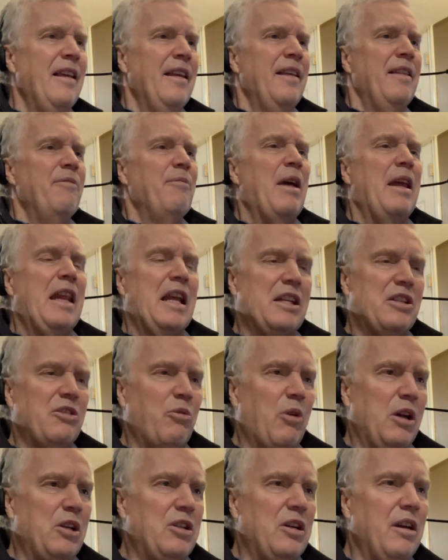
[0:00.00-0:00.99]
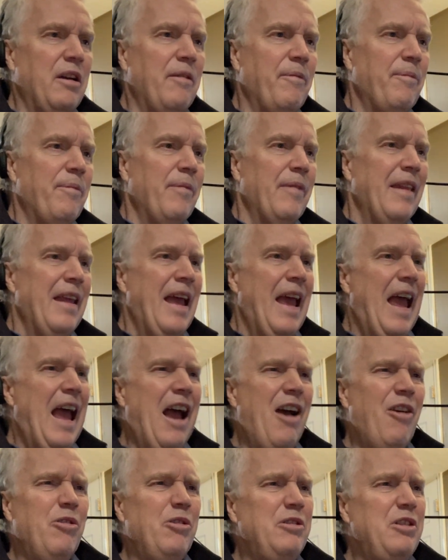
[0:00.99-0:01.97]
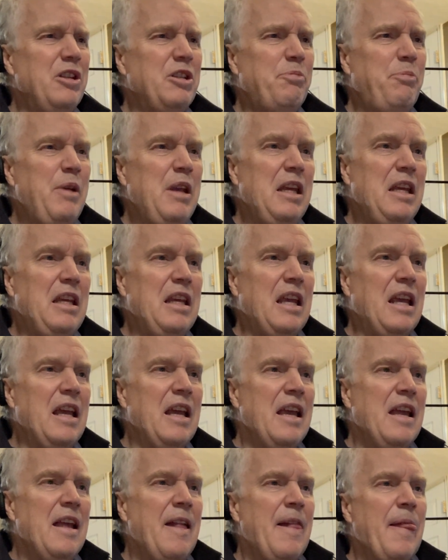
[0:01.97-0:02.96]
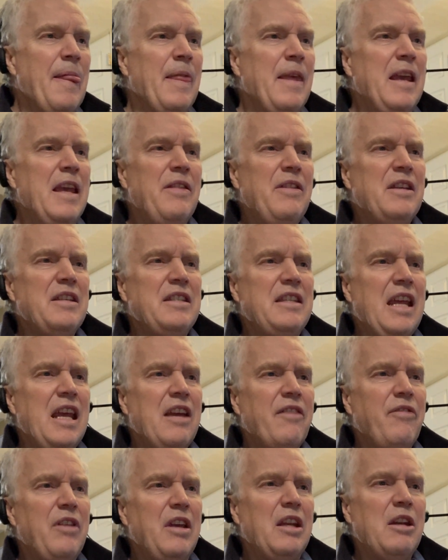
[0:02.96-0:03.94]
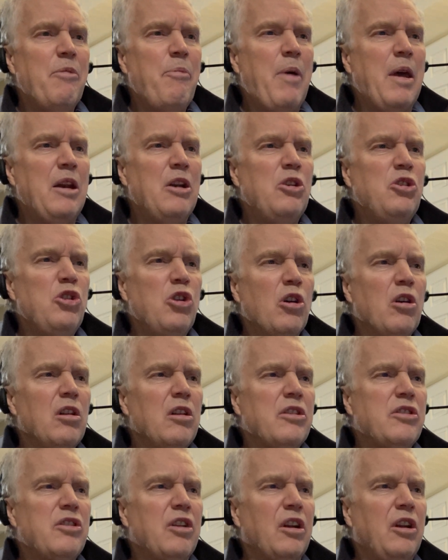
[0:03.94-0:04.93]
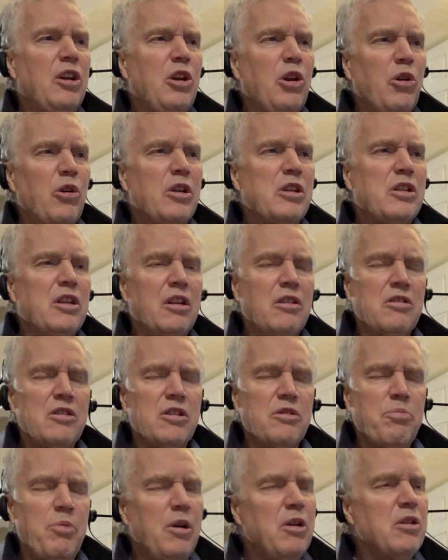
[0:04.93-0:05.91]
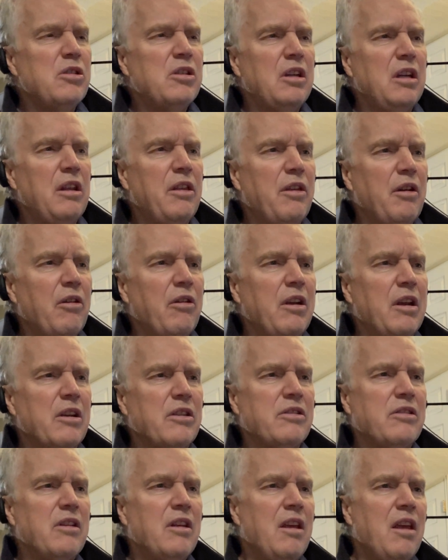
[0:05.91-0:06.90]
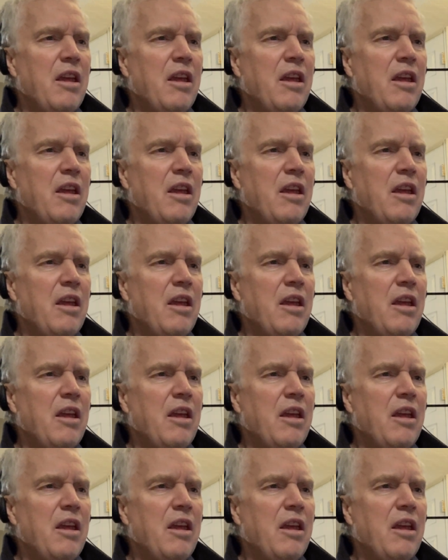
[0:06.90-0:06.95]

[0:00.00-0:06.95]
My next question. How could this be in this day of independent journalists and curious conspiracy theorists?